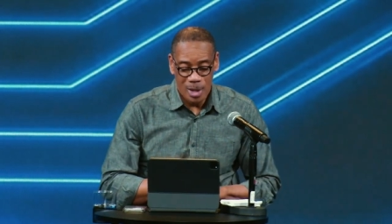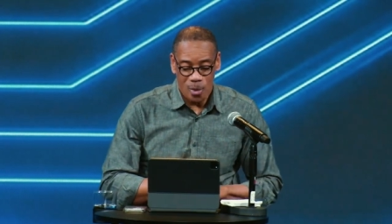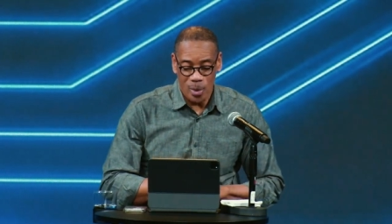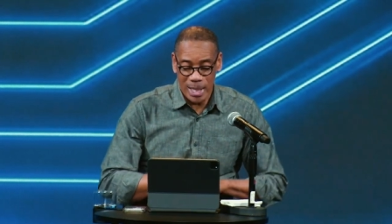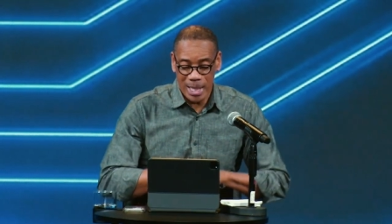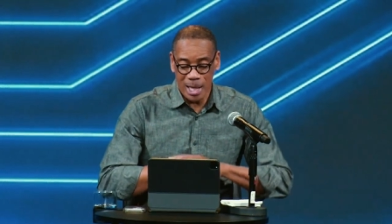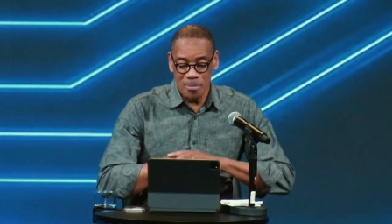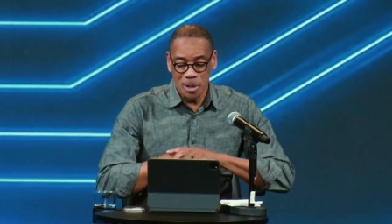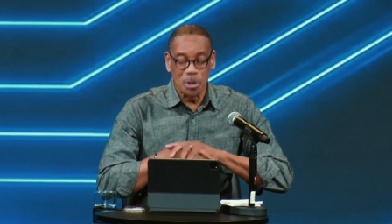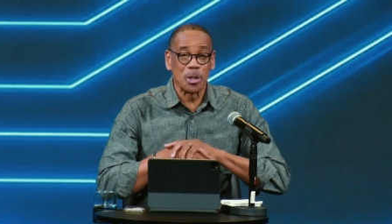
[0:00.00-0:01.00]
we
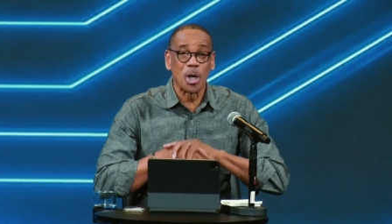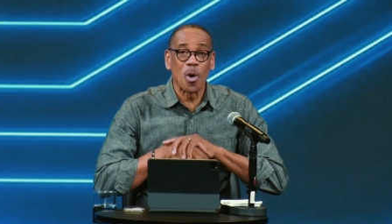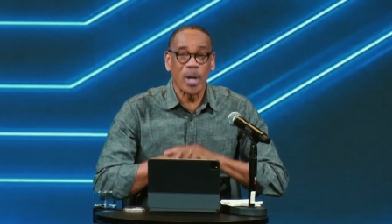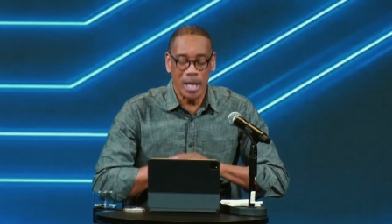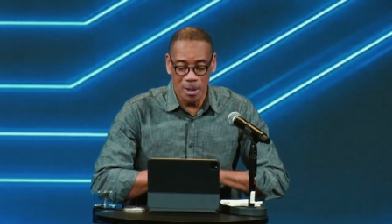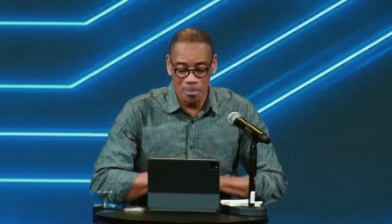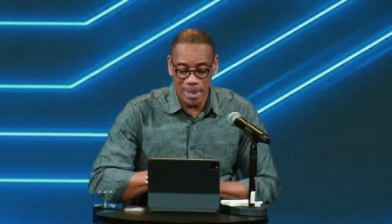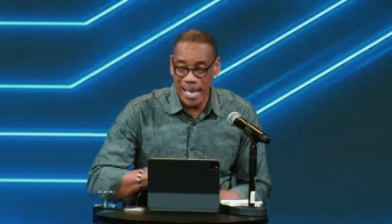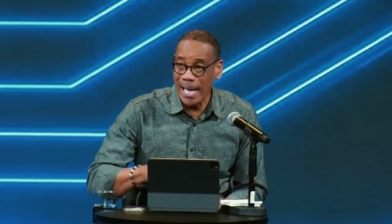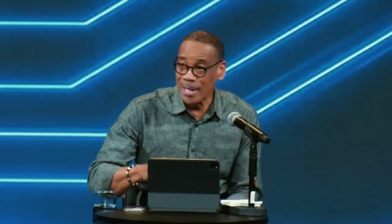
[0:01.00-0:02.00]
come to know
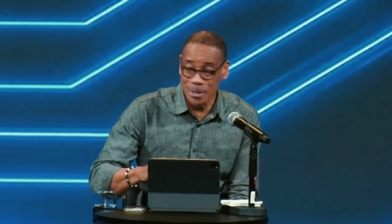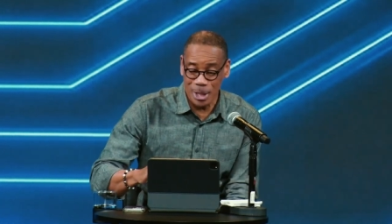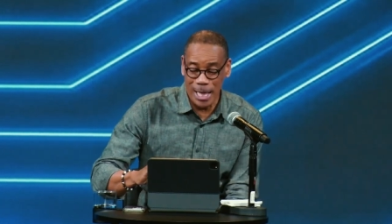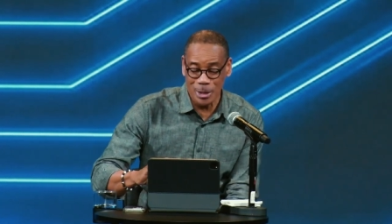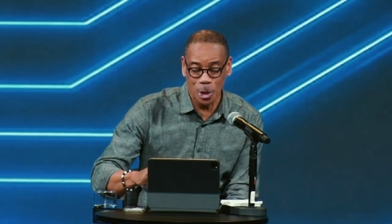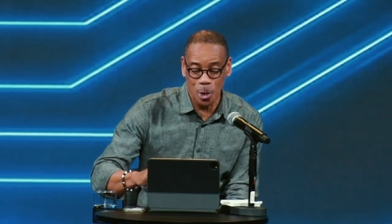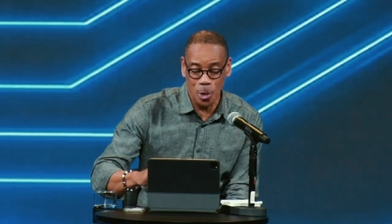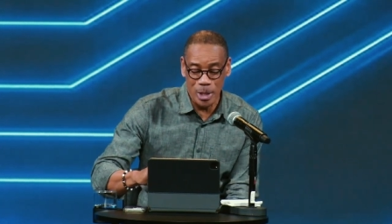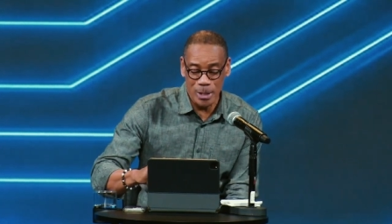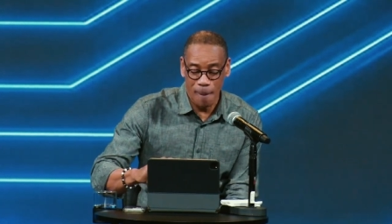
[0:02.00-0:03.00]
him as, as
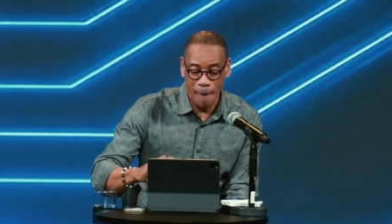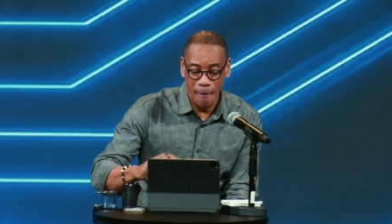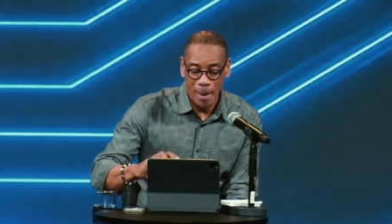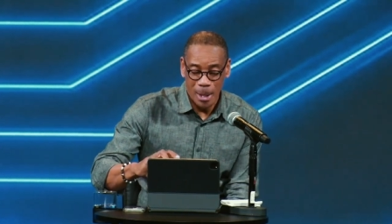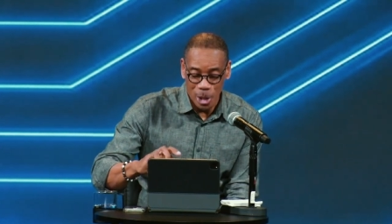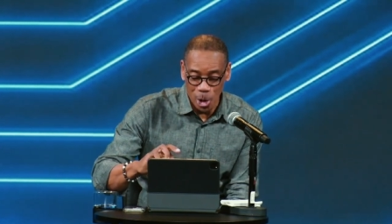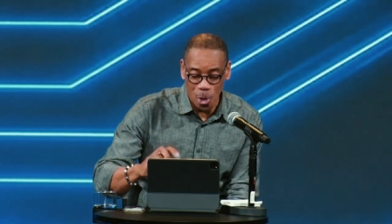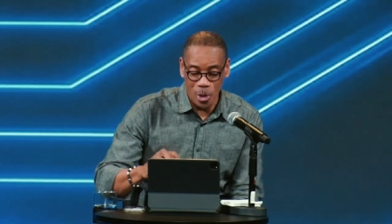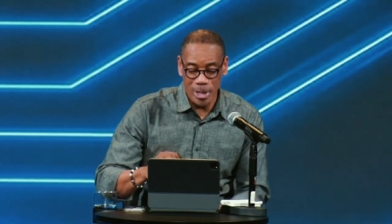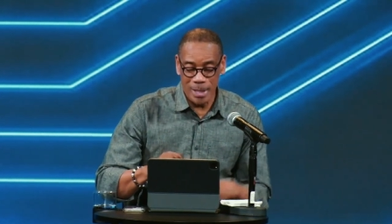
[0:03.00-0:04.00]
Lord,
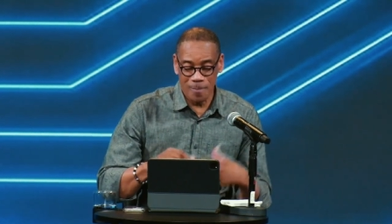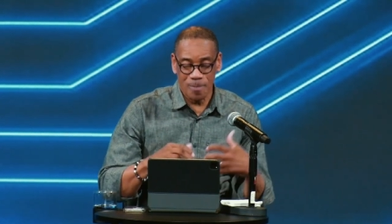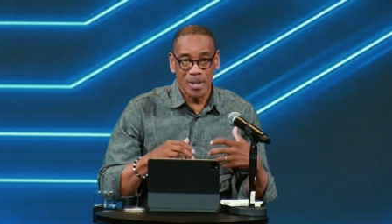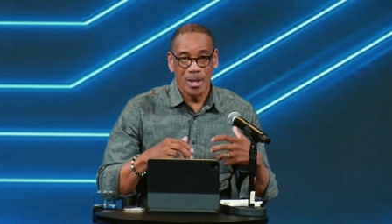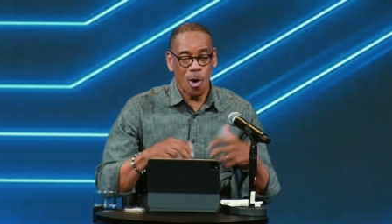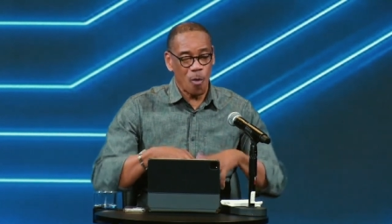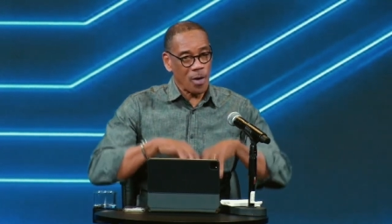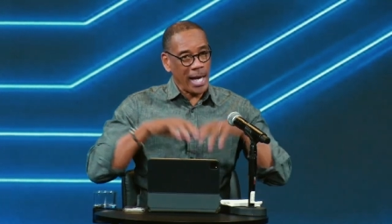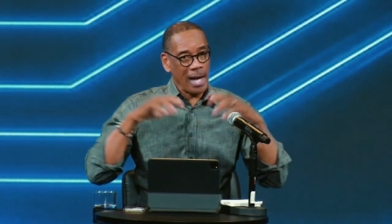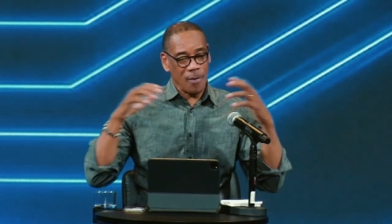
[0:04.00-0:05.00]
Lord
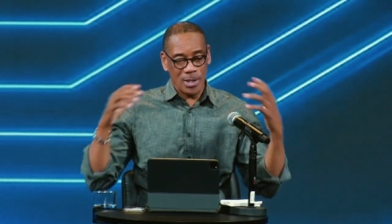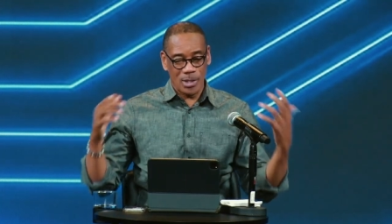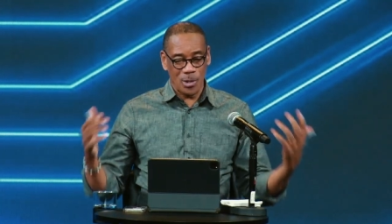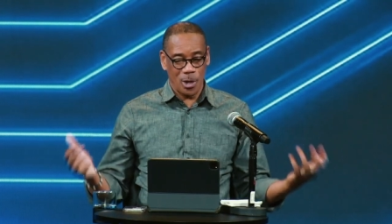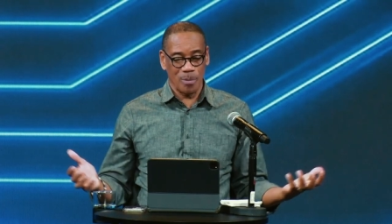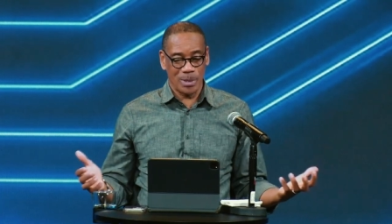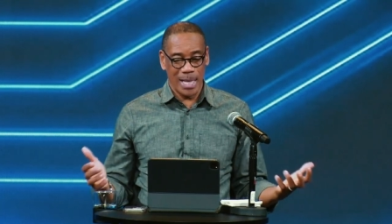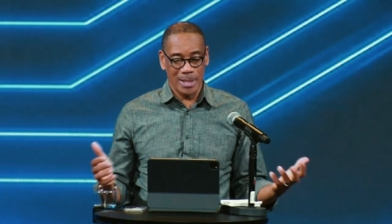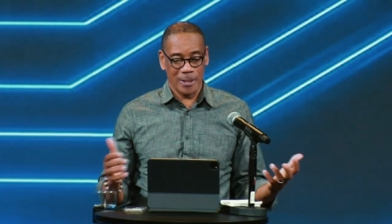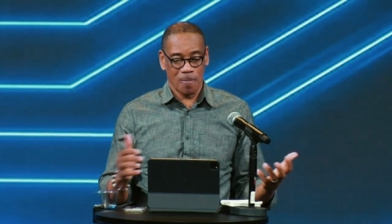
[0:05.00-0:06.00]
over every
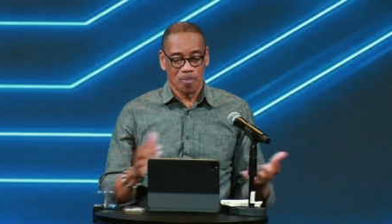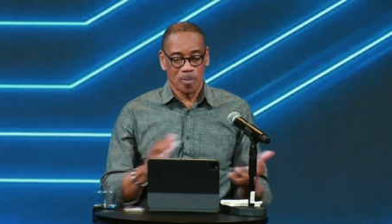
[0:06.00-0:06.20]
circumstance.